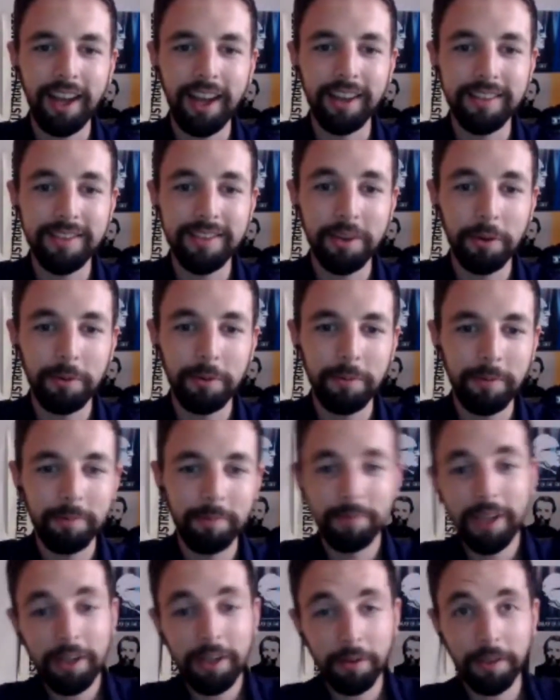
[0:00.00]
So,
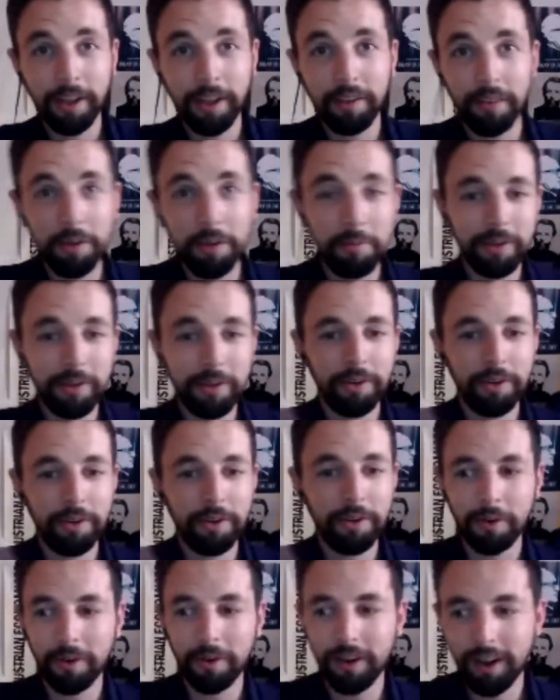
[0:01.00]
Niko, thank you very much
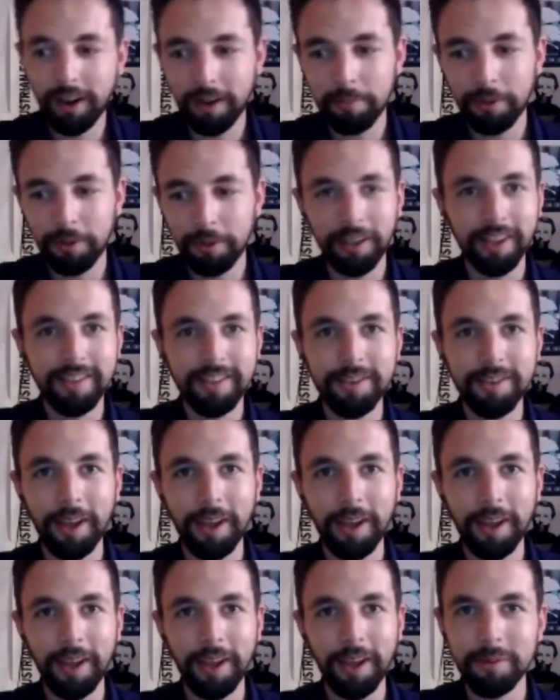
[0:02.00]
for bringing us
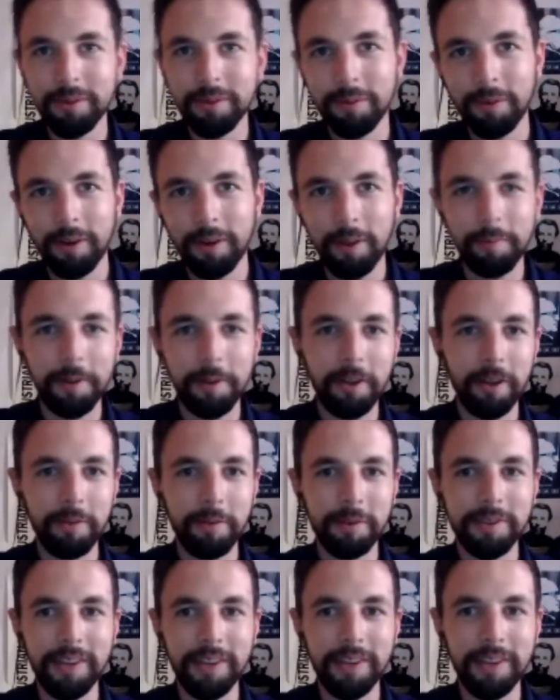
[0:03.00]
together. That was a phenomenal
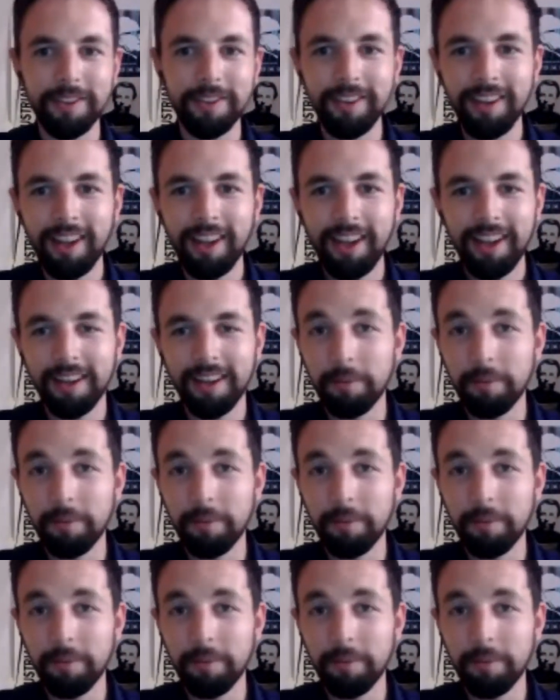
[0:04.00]
conversation. And I'm